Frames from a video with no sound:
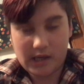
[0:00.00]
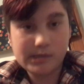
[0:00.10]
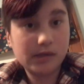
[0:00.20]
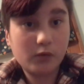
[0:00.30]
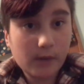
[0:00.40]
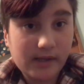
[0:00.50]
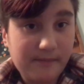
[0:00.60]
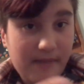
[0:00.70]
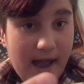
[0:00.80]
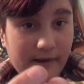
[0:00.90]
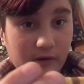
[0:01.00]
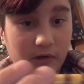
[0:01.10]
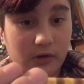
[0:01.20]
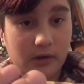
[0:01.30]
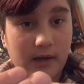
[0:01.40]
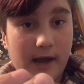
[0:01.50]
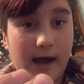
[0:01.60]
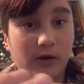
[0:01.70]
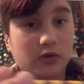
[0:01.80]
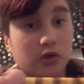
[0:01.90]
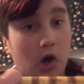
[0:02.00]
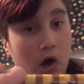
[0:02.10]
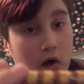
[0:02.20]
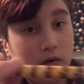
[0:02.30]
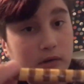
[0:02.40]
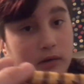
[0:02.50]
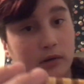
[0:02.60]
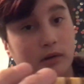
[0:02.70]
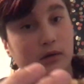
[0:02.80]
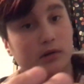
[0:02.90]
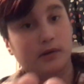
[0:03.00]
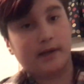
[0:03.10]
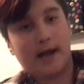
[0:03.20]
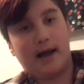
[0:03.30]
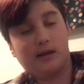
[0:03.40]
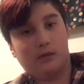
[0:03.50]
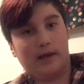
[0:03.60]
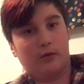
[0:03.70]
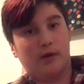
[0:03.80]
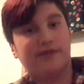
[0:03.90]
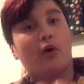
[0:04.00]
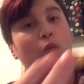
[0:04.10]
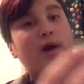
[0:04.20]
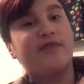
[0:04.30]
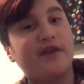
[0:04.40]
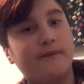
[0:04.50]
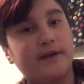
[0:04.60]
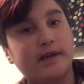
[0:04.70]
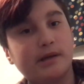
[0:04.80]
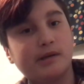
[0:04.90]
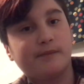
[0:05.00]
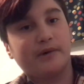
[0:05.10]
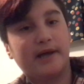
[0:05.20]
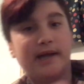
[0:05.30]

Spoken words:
doesn't really matter how long, like what the width of it is, but